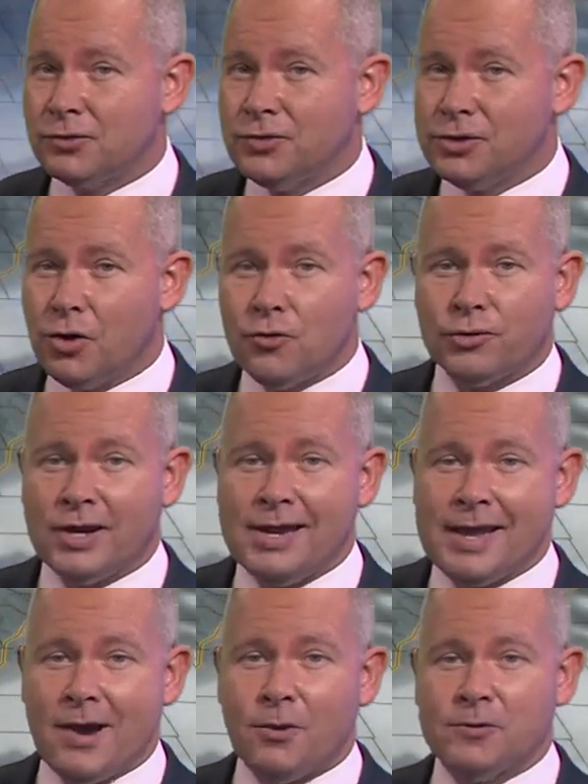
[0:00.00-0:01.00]
during the
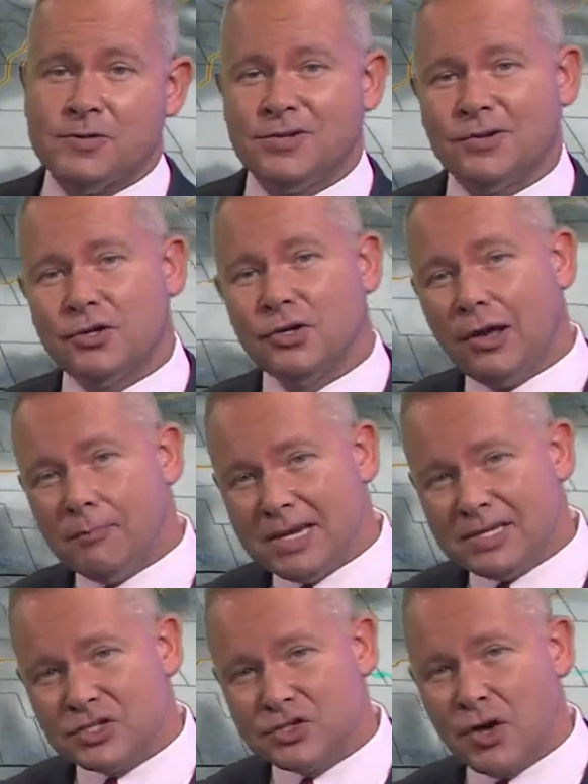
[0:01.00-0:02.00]
overnight hours there could
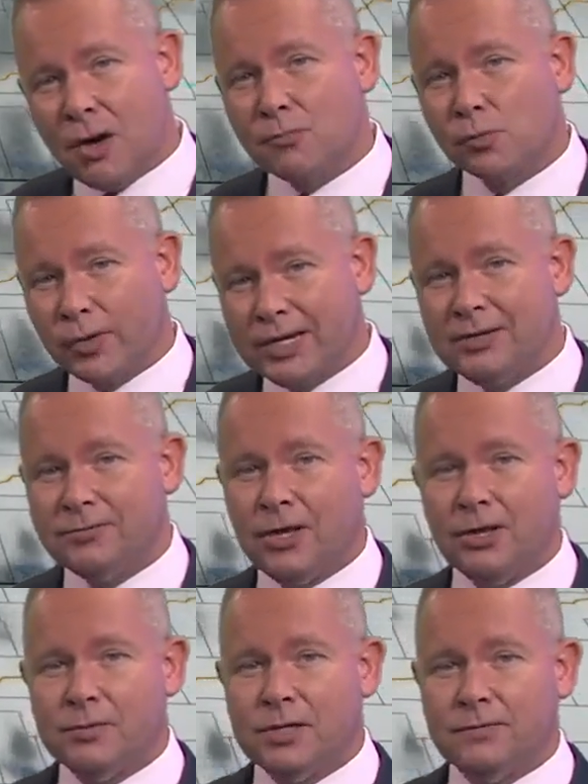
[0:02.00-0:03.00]
be some
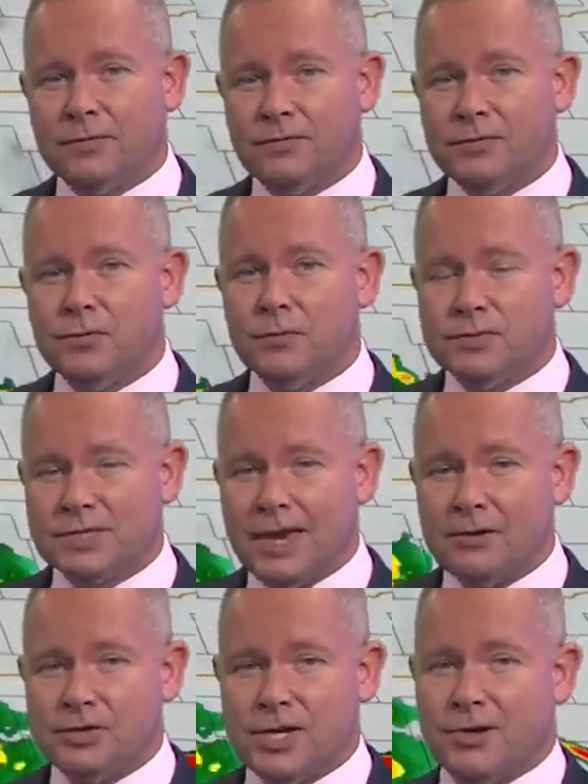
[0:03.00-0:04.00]
redevelopment of a few
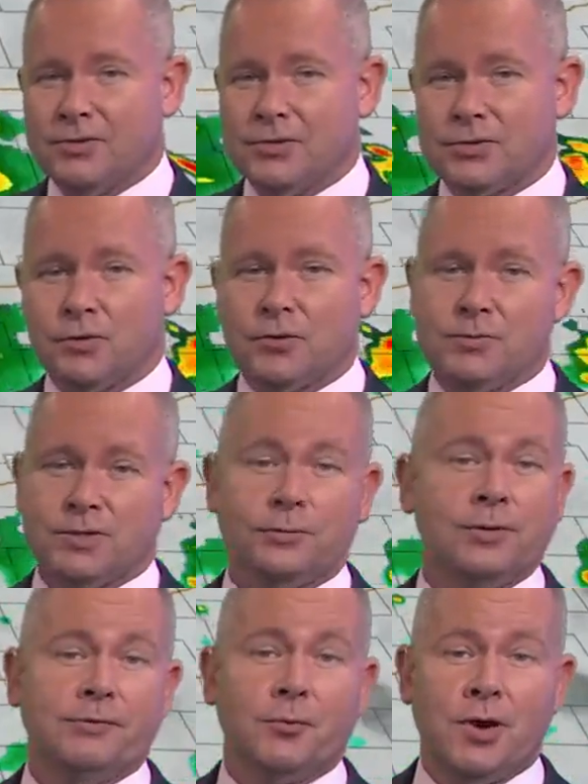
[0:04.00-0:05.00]
scattered showers of storms. You're going
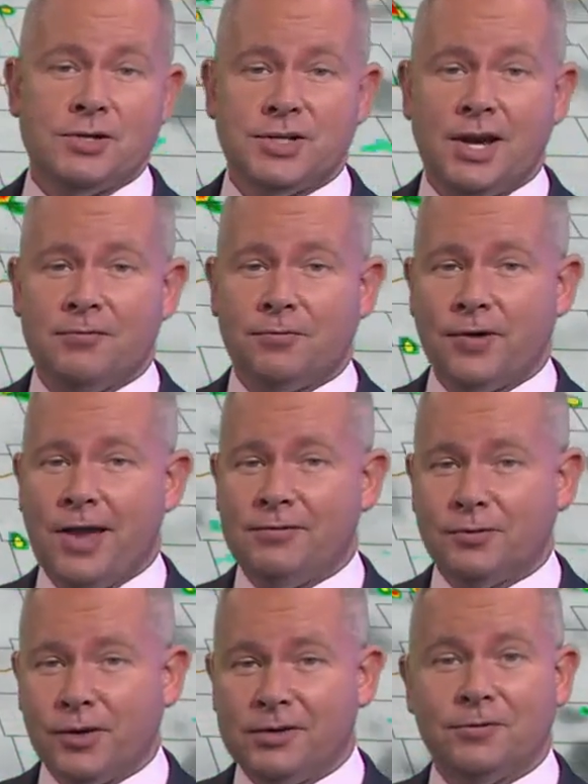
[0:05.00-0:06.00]
to have to watch out for
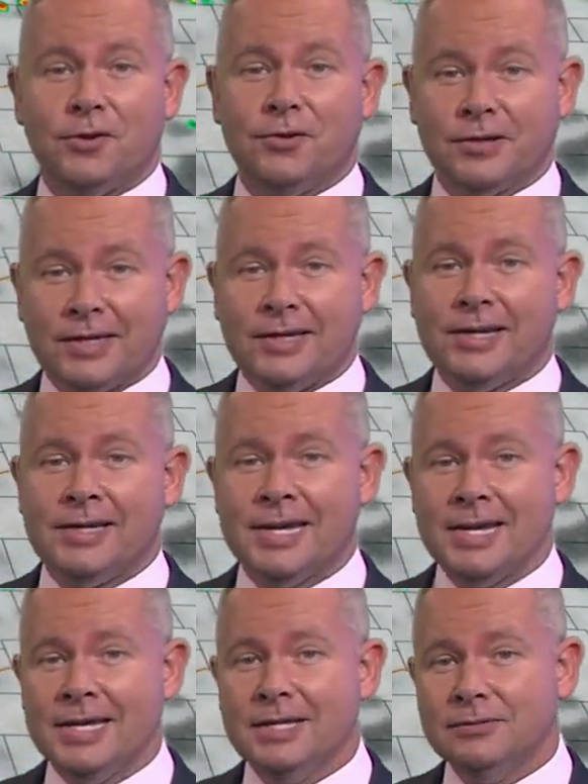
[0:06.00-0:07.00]
heavy rainfall again
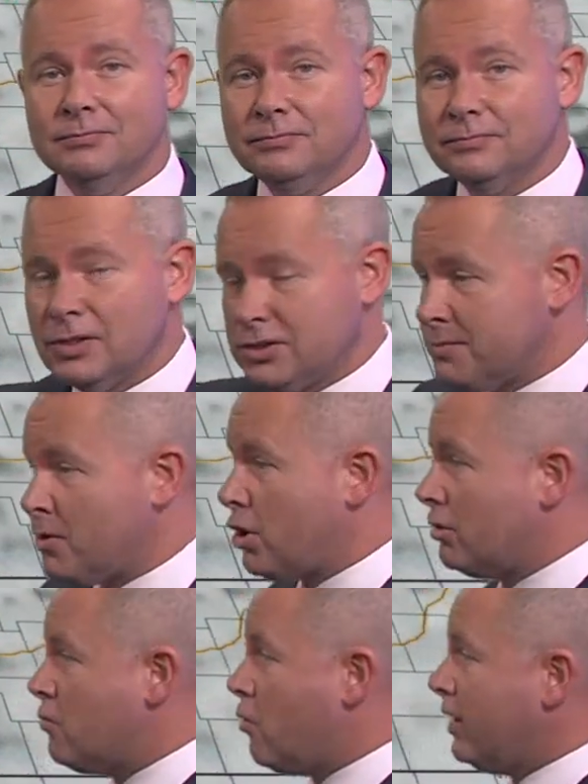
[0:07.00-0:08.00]

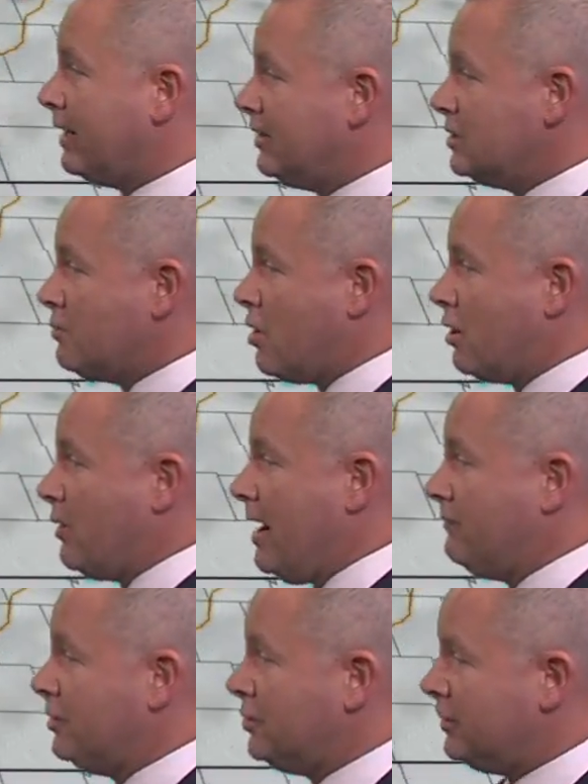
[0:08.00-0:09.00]
tomorrow morning and then tomorrow
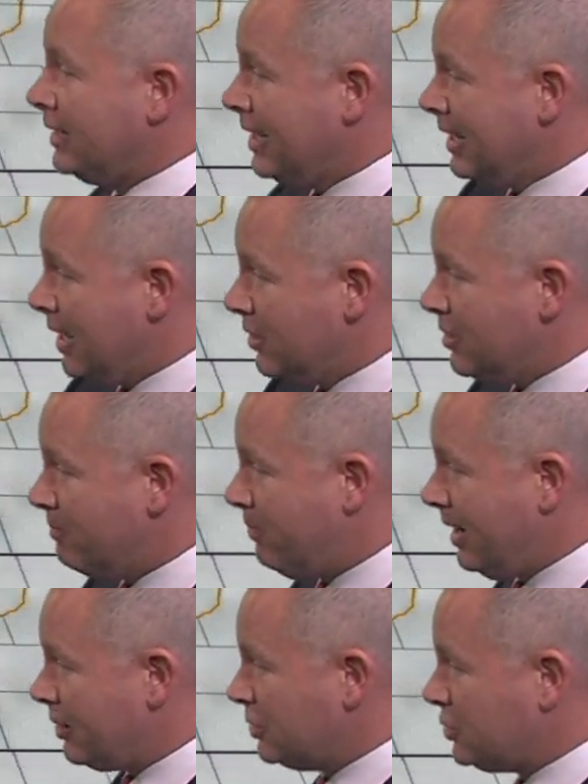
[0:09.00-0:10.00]
afternoon. The
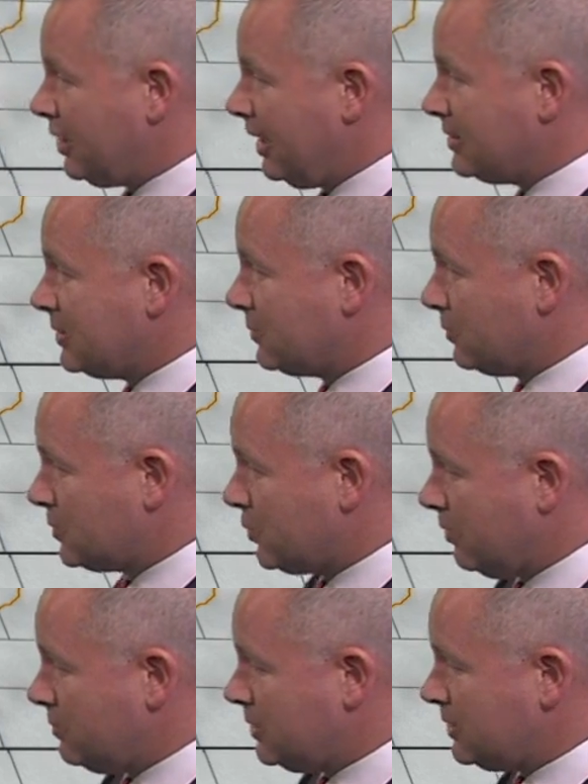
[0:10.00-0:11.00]
better chances for
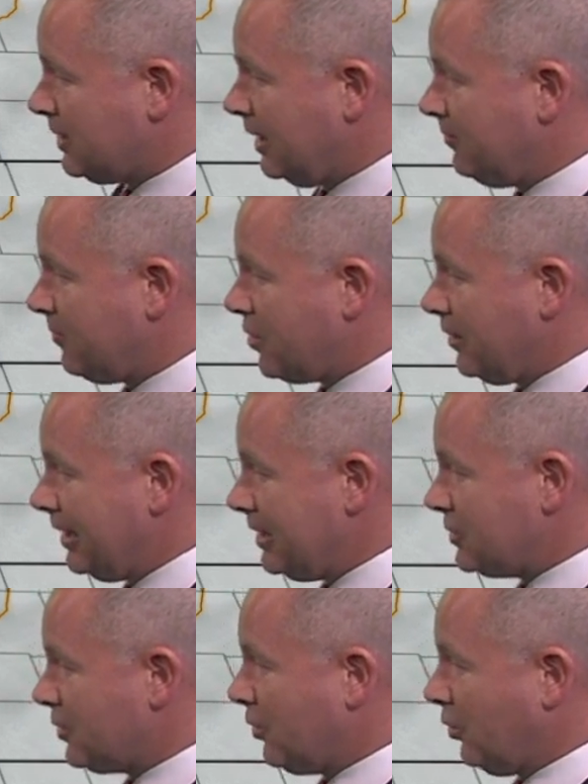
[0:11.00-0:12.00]
storms should stay in far
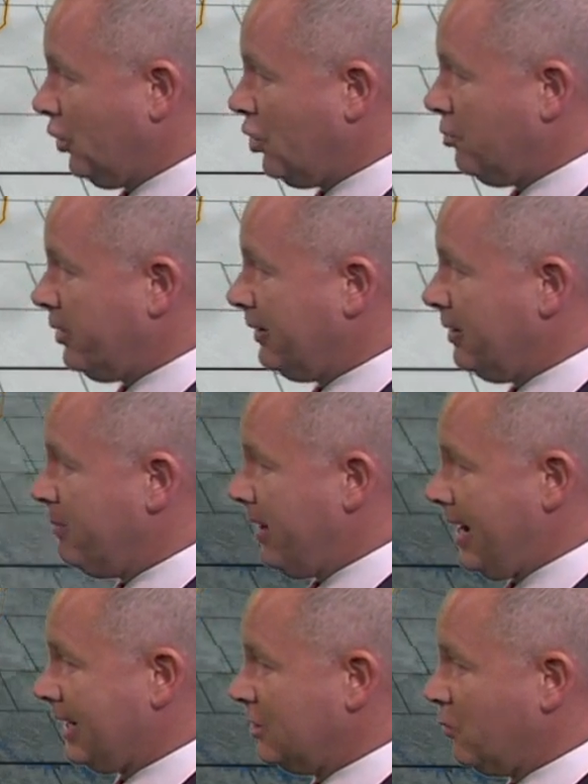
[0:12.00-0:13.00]
eastern Oklahoma and
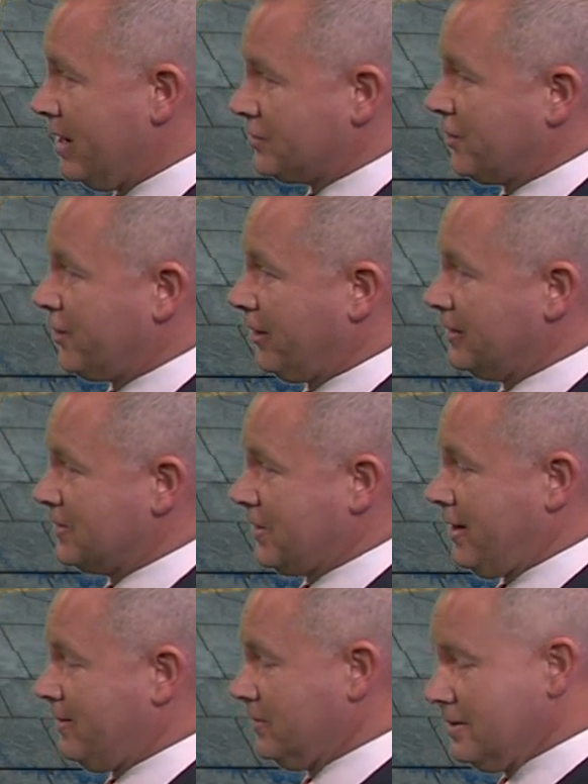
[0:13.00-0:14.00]
back in western
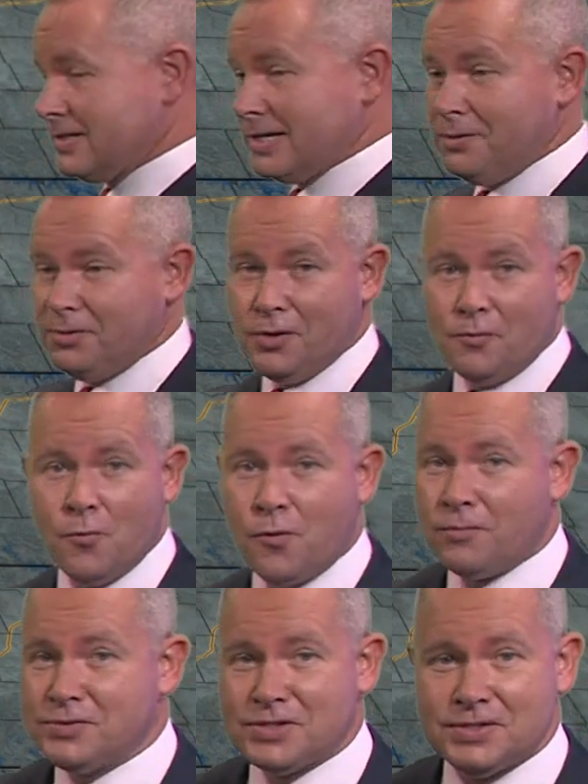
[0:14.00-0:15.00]
Arkansas. It's going to be a
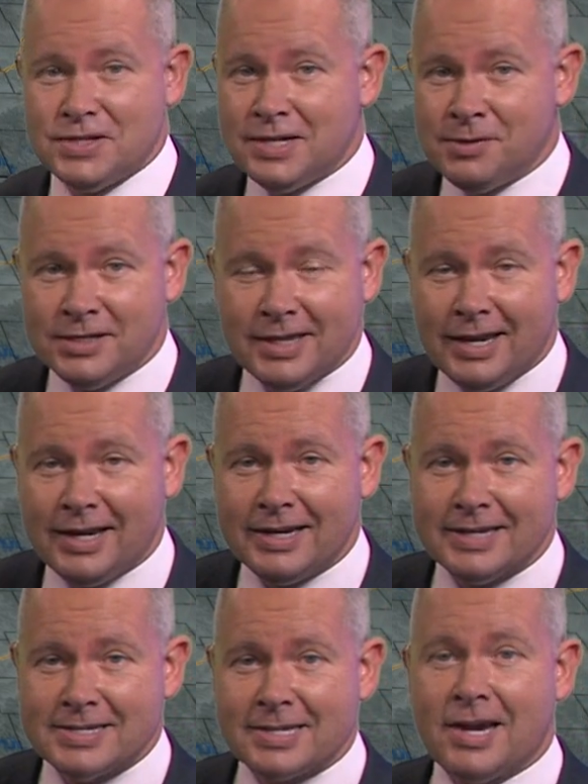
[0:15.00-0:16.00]
warm, steamy
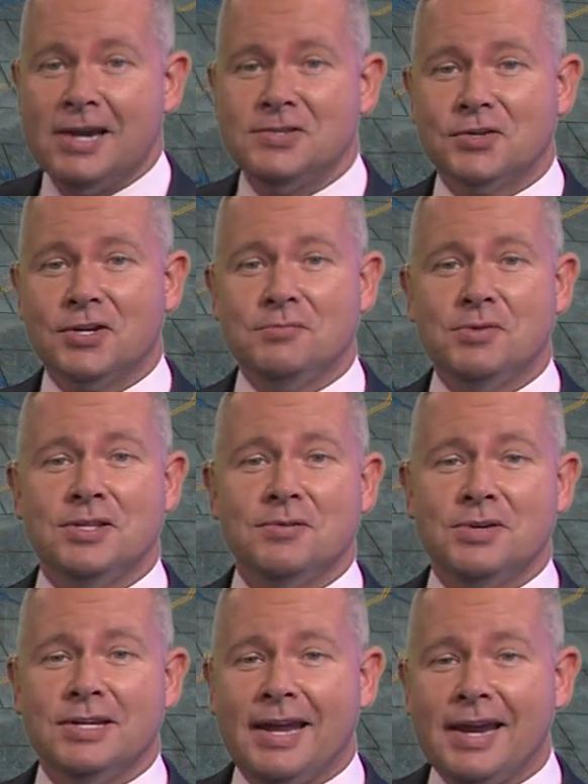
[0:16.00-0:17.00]
day as highs are going to be in the
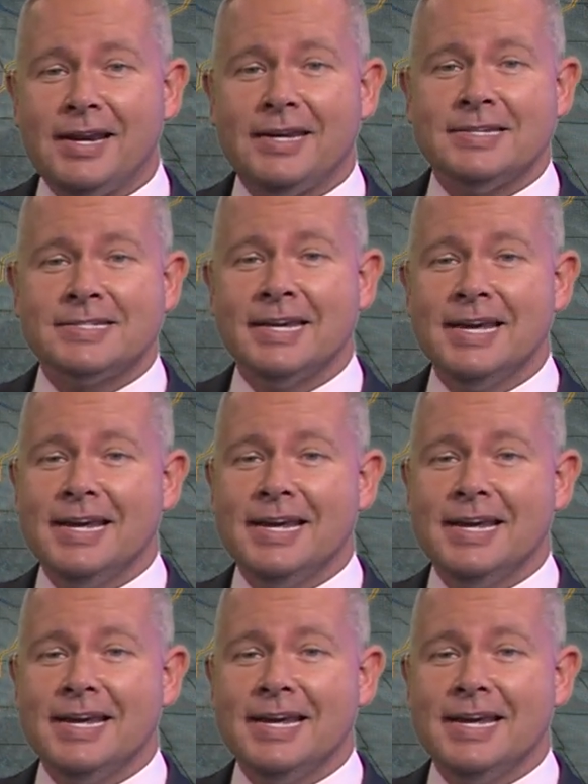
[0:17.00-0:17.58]
mid 80s.